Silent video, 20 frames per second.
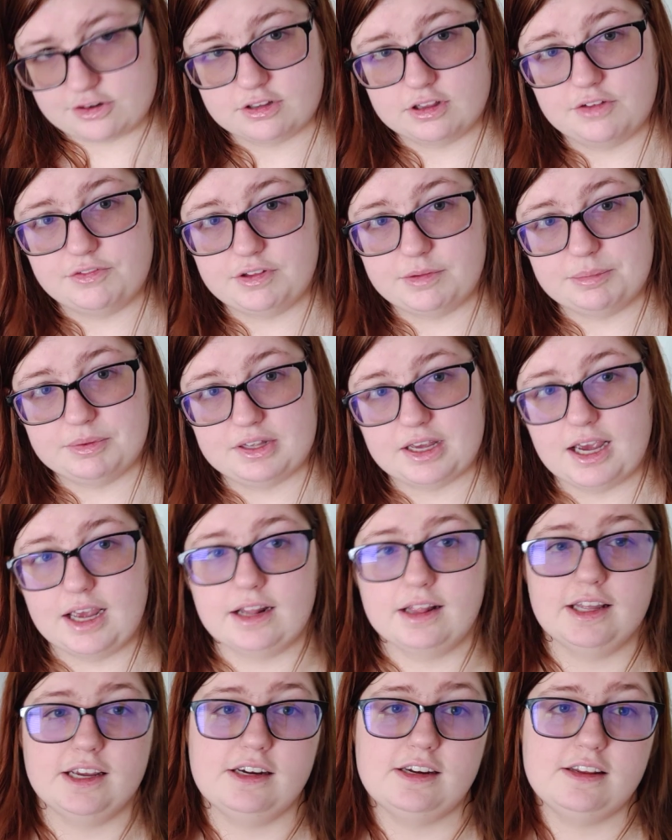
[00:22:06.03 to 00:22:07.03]
on the flip
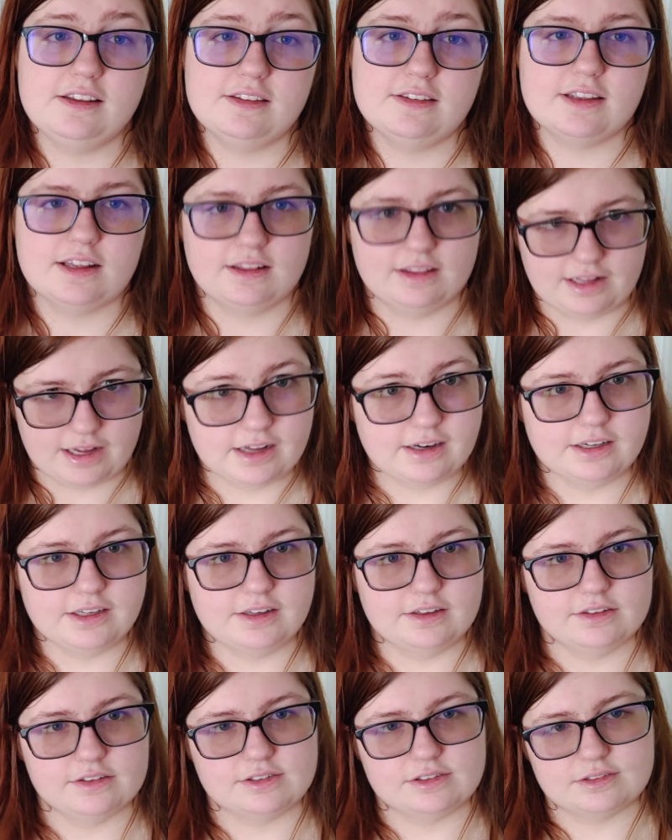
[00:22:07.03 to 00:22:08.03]
side, ladies and
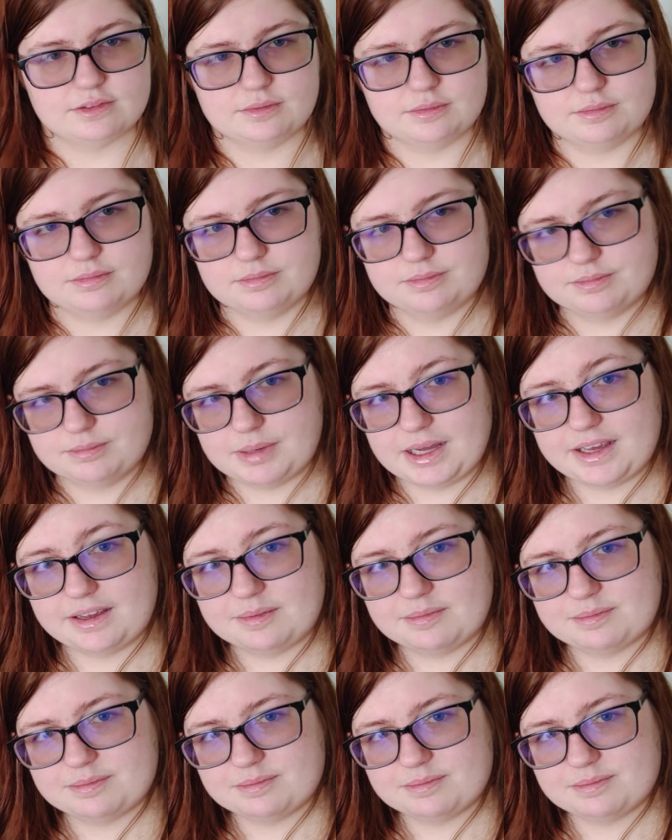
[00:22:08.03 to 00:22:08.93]
laddies. Bye.